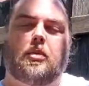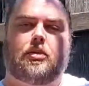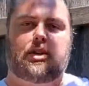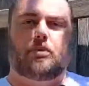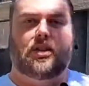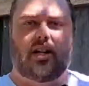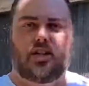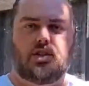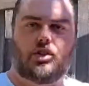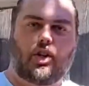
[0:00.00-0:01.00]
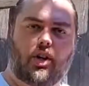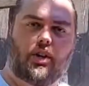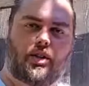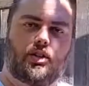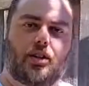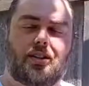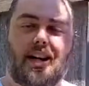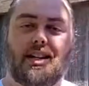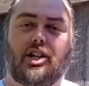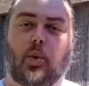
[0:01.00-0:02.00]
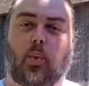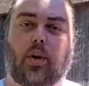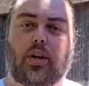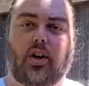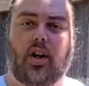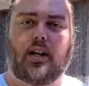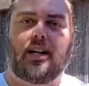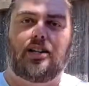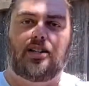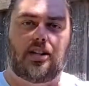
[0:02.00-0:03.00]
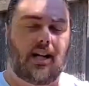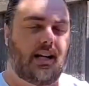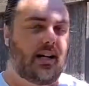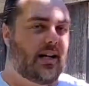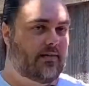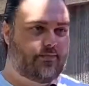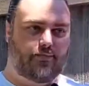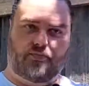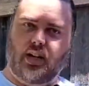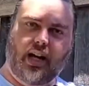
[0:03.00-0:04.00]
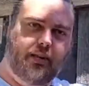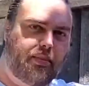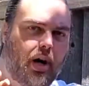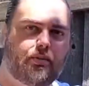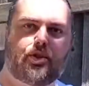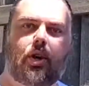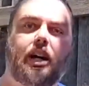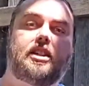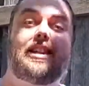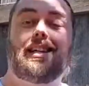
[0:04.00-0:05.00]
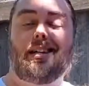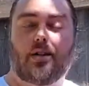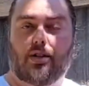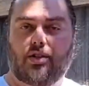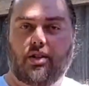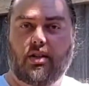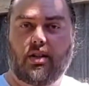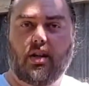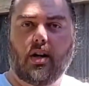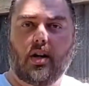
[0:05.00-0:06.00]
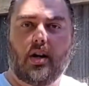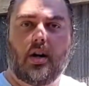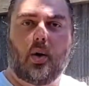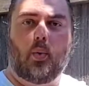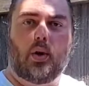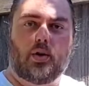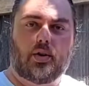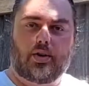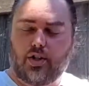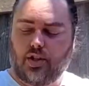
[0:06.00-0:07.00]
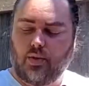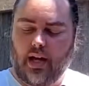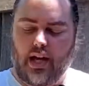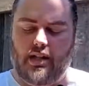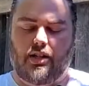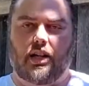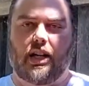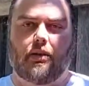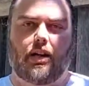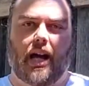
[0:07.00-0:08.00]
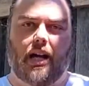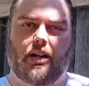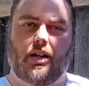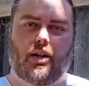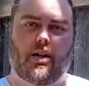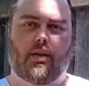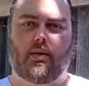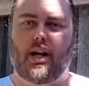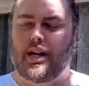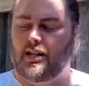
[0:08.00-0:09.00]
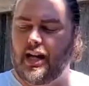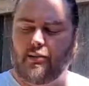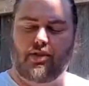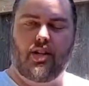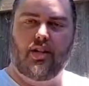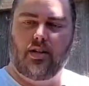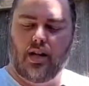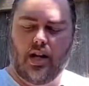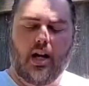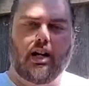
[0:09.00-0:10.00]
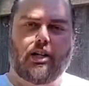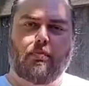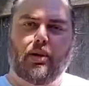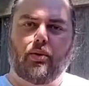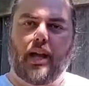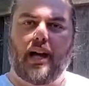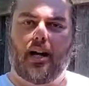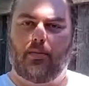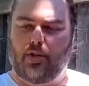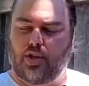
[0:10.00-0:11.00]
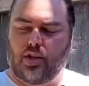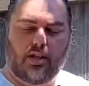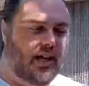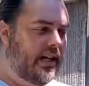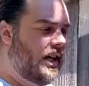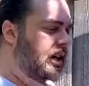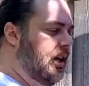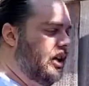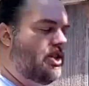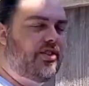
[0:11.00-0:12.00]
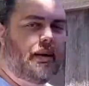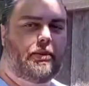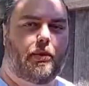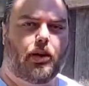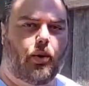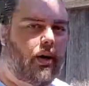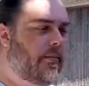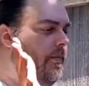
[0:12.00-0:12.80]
Let's pretend your technique you're working on is, say, a palm strike to the ears. Well, to do that, to get that damage done, to build that up, you're just going to take it, slap the Makiwara.